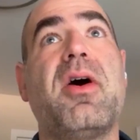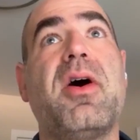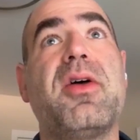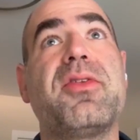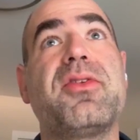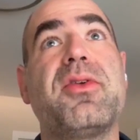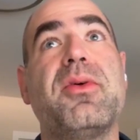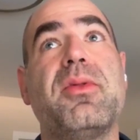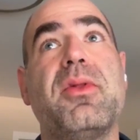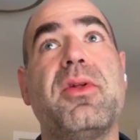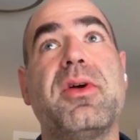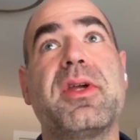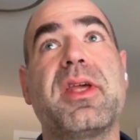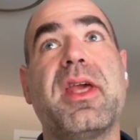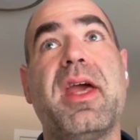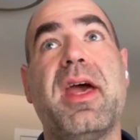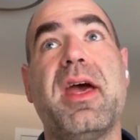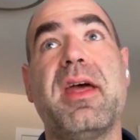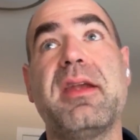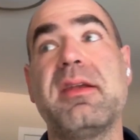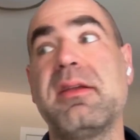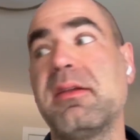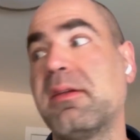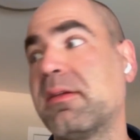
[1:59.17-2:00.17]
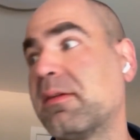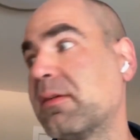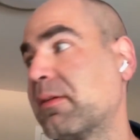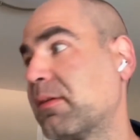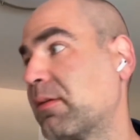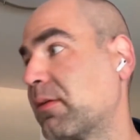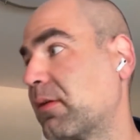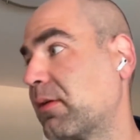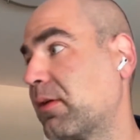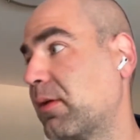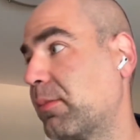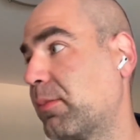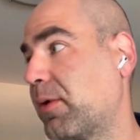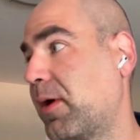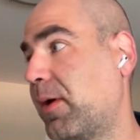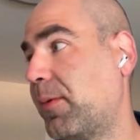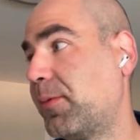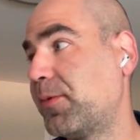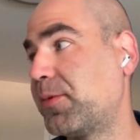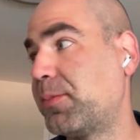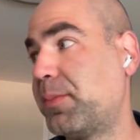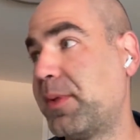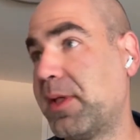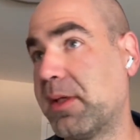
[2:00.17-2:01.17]
to also look at the
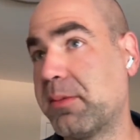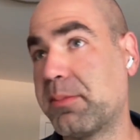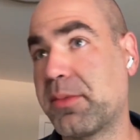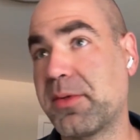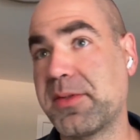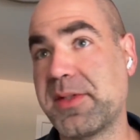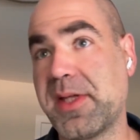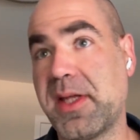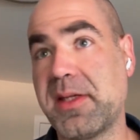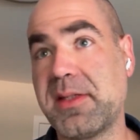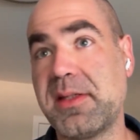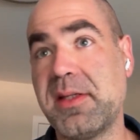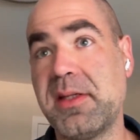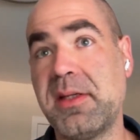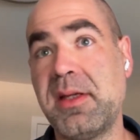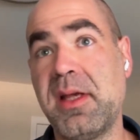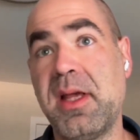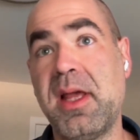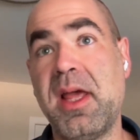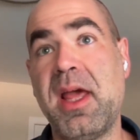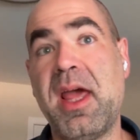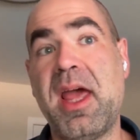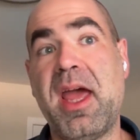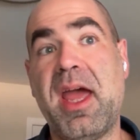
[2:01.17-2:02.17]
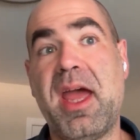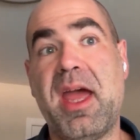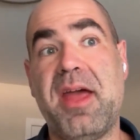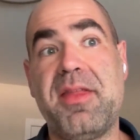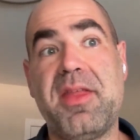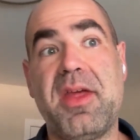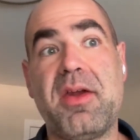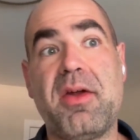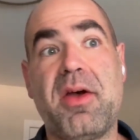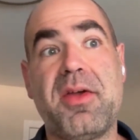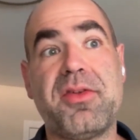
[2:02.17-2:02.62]
problems being presented, and